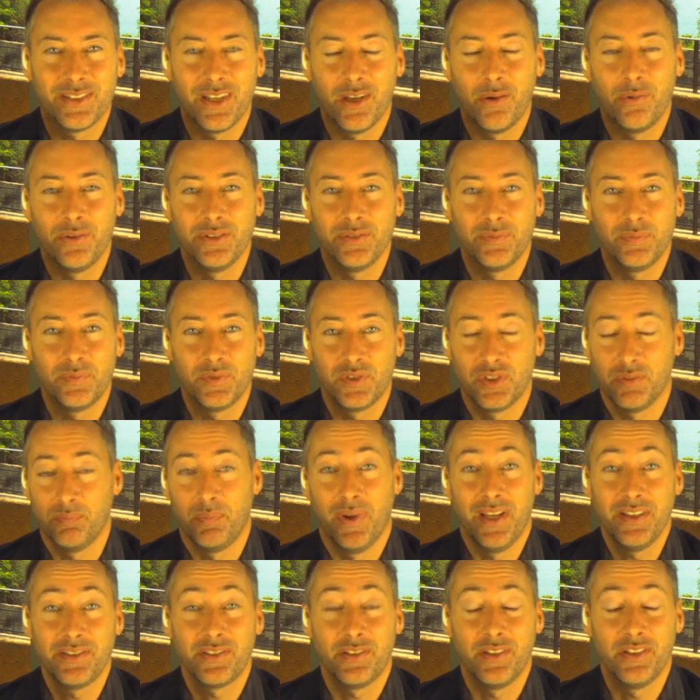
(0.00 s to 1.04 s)
They always
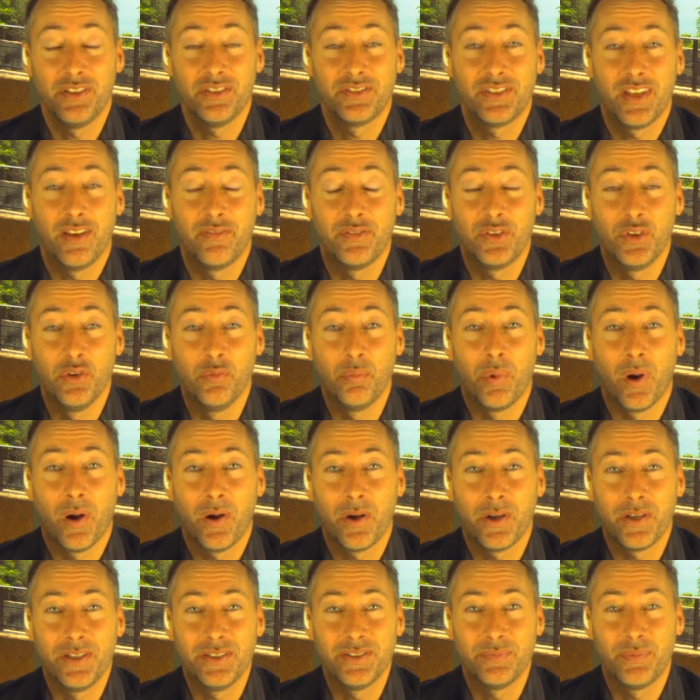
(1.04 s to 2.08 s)
basically just have two
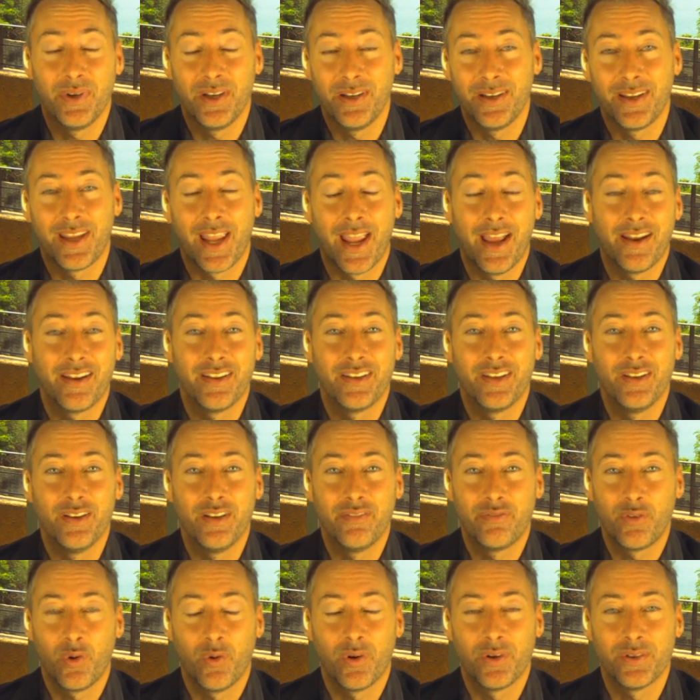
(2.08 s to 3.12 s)
parties. But in Canada,
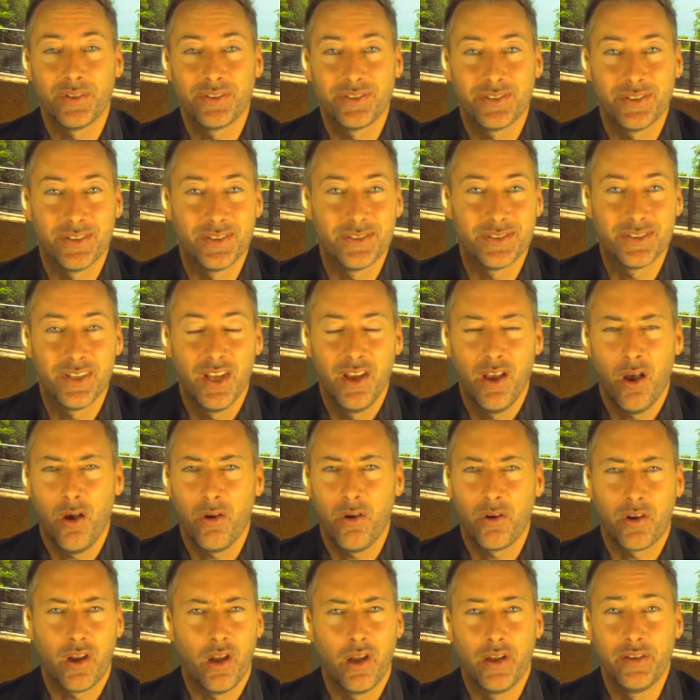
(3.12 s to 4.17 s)
of course, there's
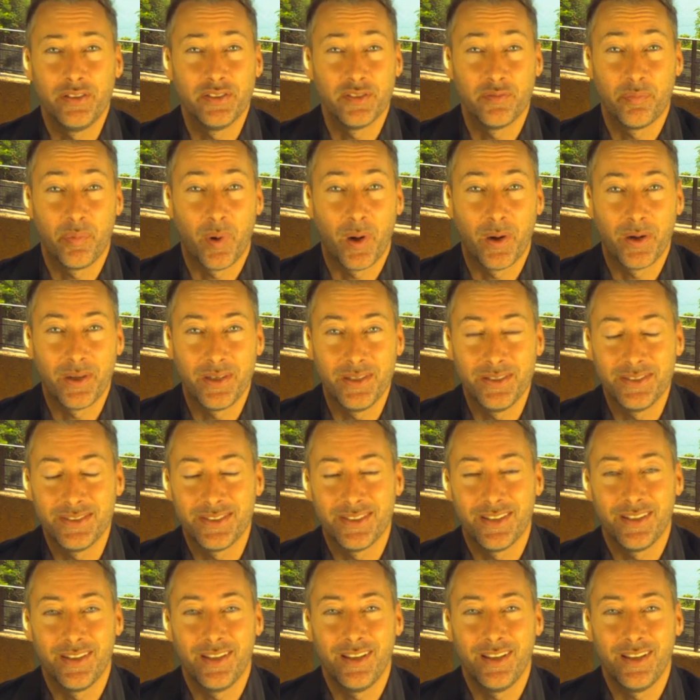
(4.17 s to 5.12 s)
all kinds of parties.